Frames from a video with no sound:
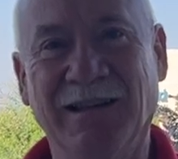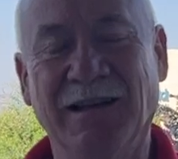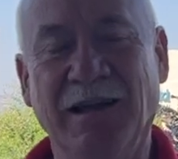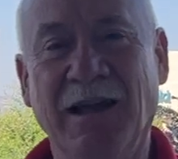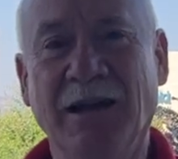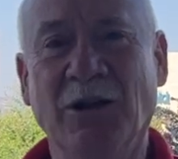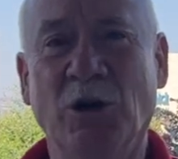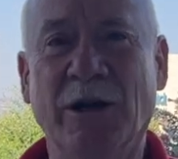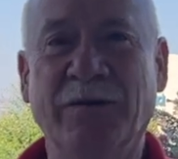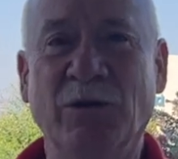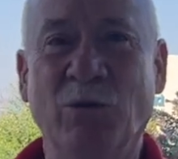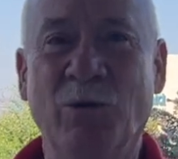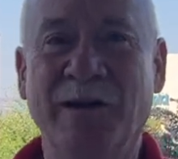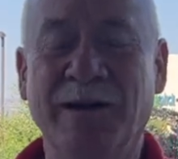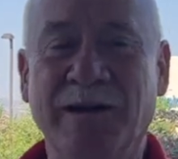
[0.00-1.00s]
Hello
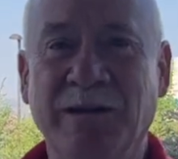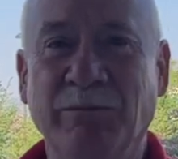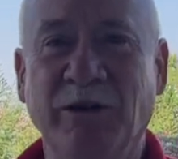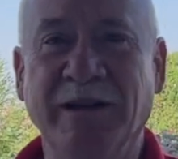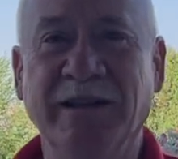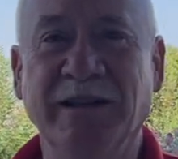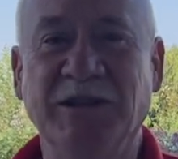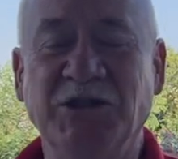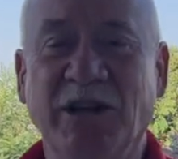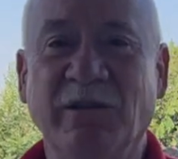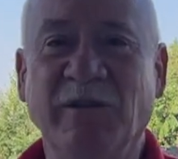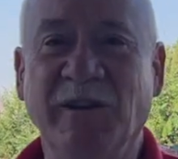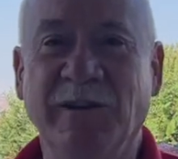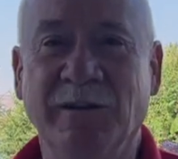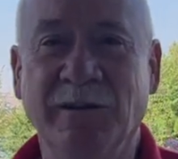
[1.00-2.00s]
everyone, Bernina
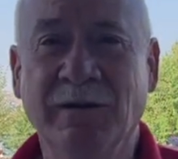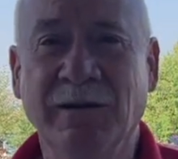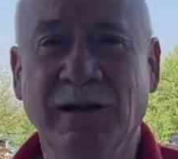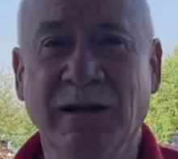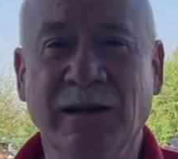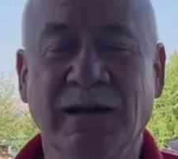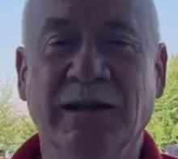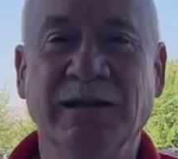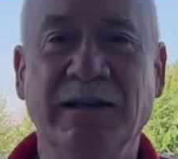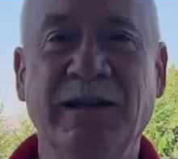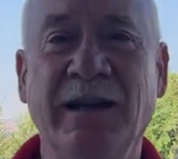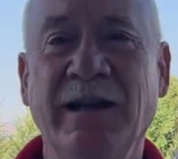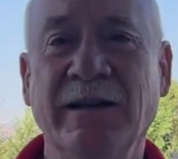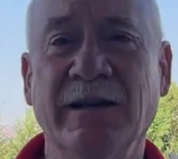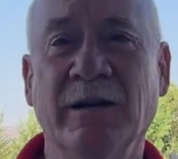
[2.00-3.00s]
Jeff here.
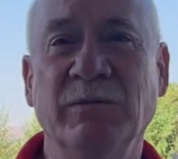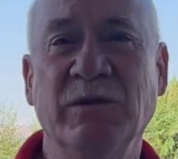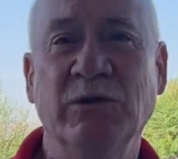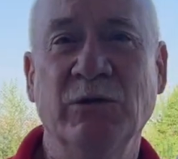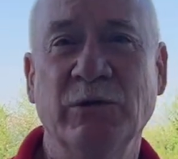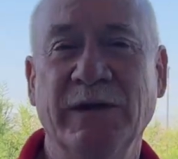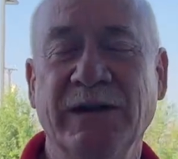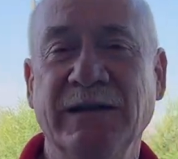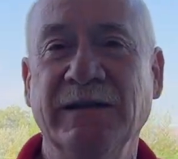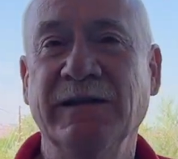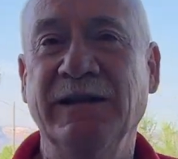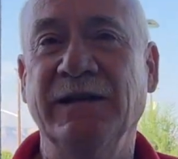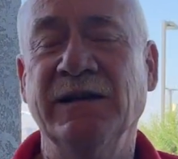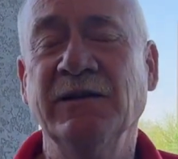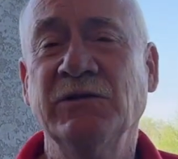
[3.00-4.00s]
Today I'm doing
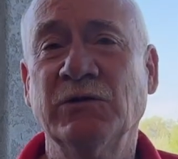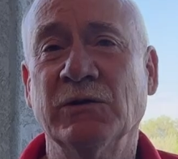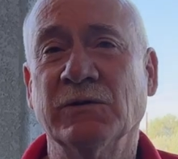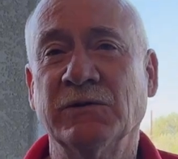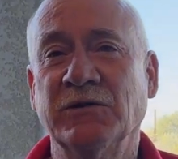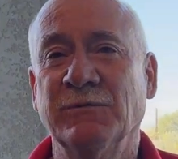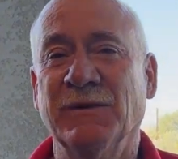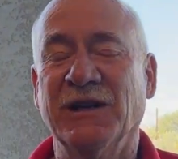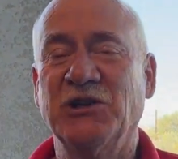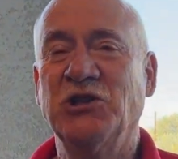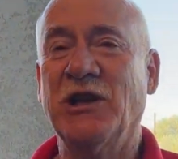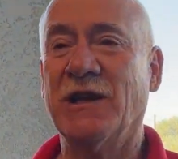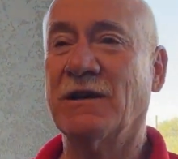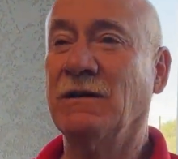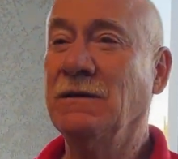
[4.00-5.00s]
the intro to my
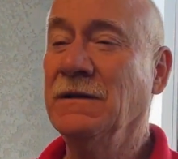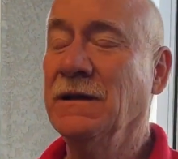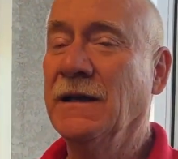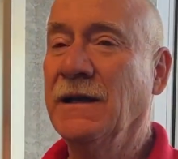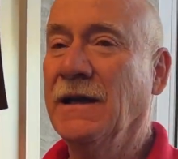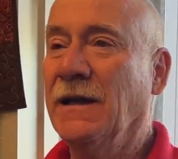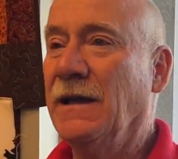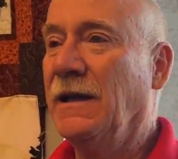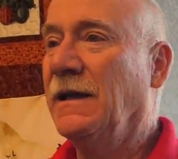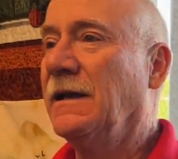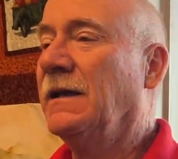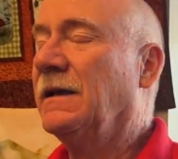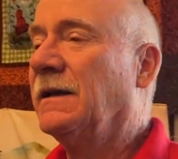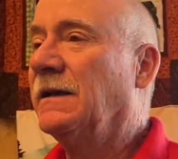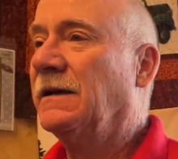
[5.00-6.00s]
channel
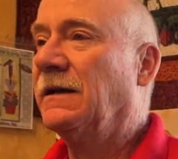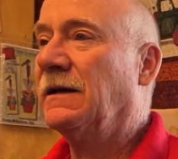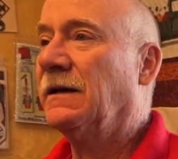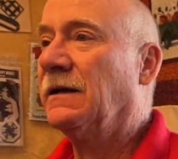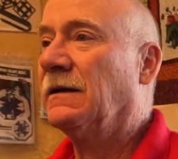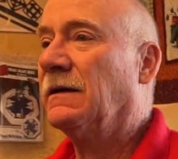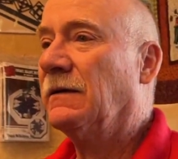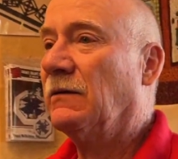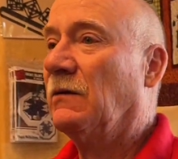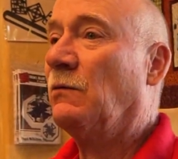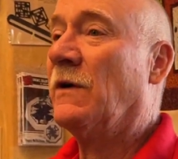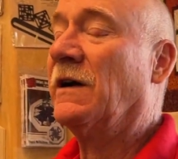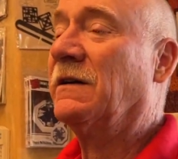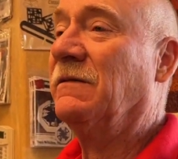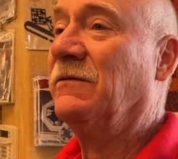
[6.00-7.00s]
and
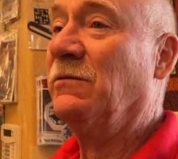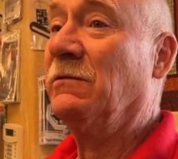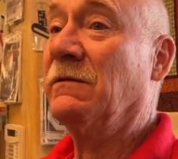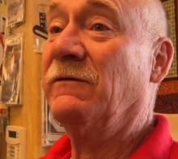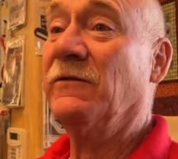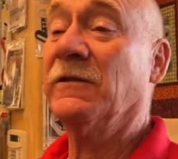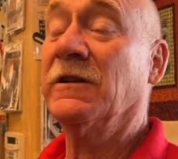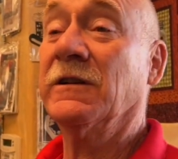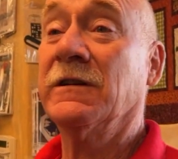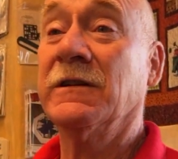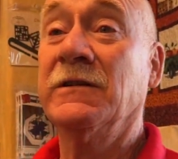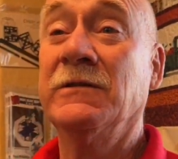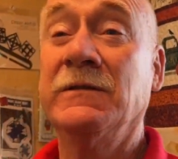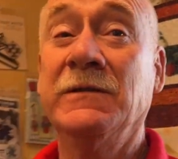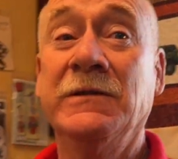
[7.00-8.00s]
walking through the front of the
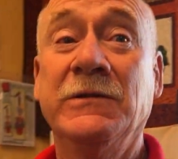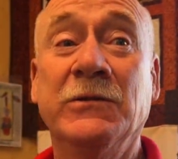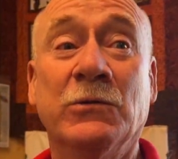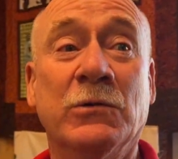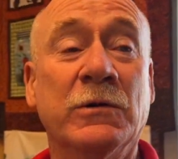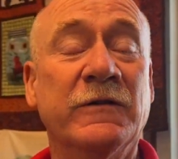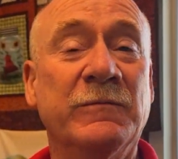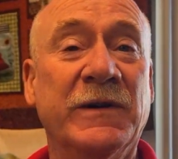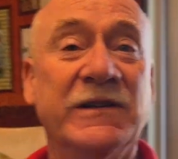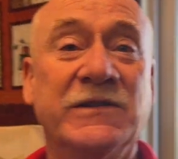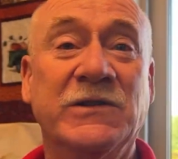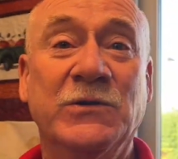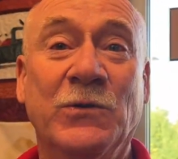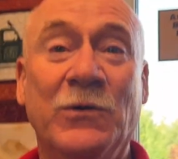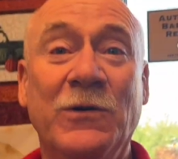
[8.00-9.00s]
door of my
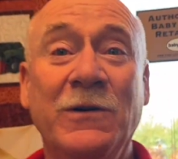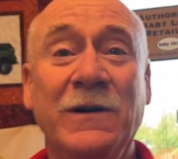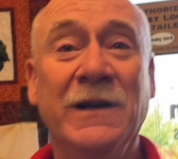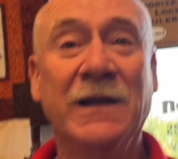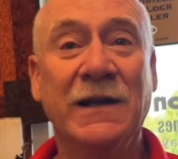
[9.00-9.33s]
store.